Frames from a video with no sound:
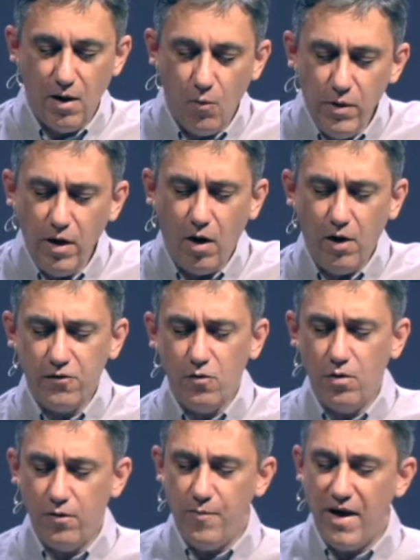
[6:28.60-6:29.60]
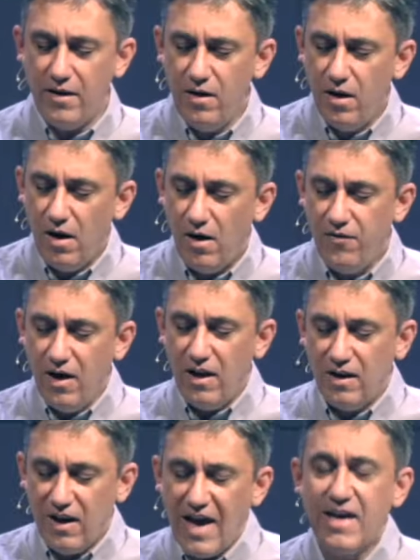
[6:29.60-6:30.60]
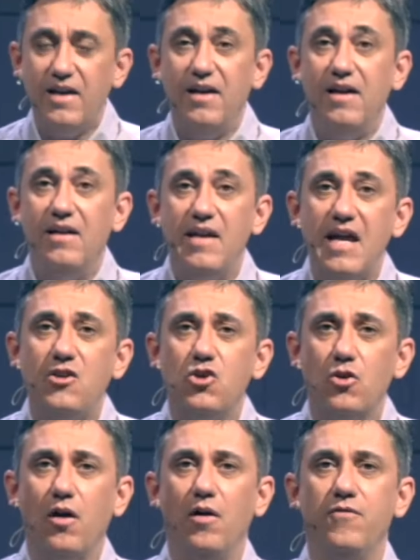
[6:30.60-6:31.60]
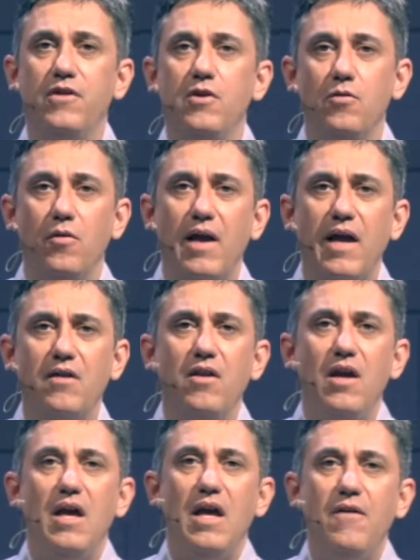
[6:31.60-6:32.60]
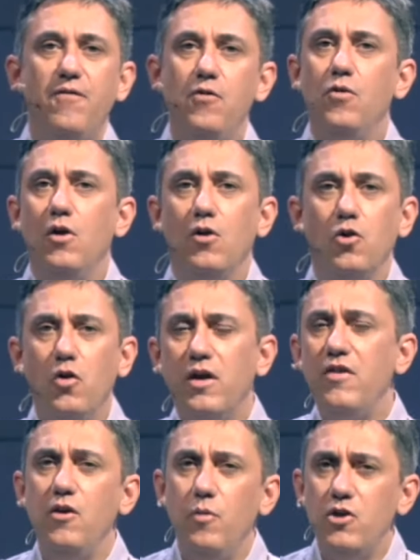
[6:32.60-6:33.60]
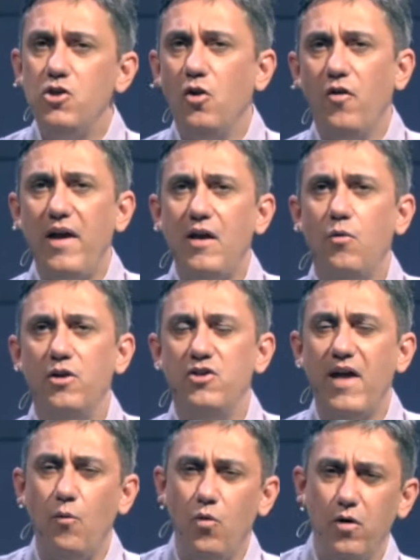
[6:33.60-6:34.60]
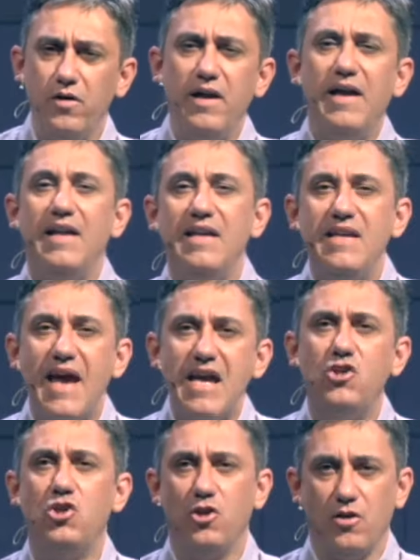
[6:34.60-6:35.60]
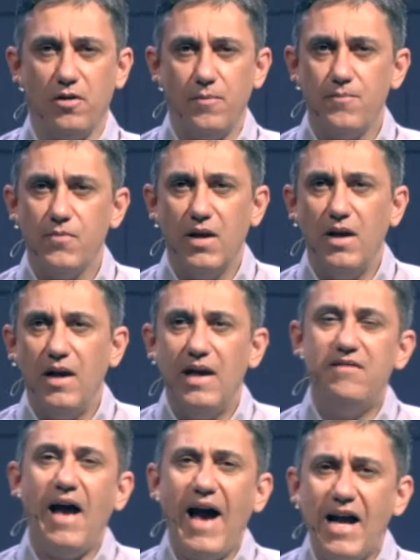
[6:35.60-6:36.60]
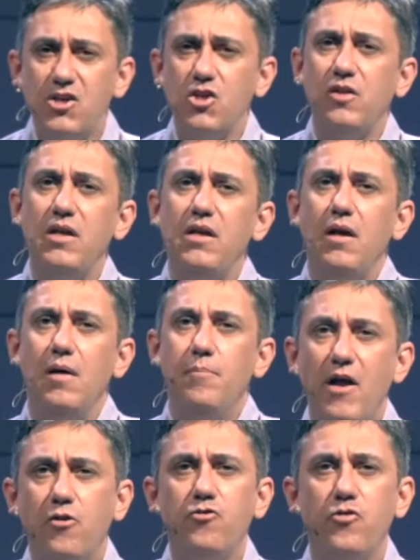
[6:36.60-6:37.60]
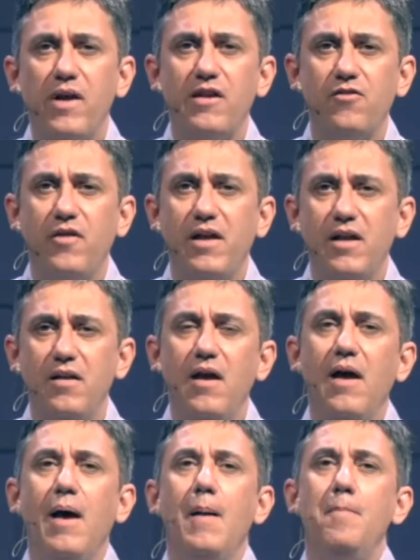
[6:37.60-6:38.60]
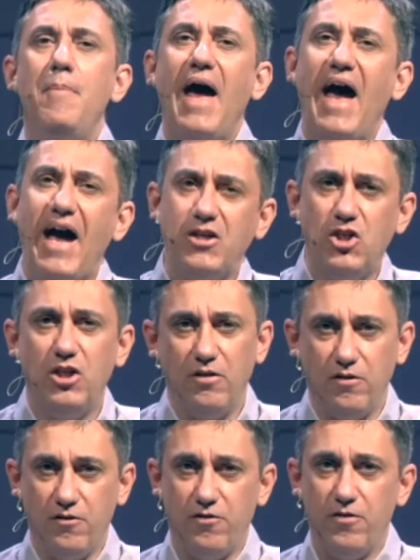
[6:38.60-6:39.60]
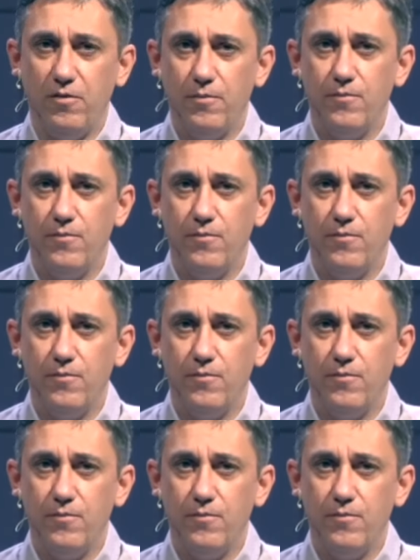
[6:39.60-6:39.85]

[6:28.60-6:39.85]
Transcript: We also are of men of like nature of you. And if you look in the original language, that word nature is actually better translated passions.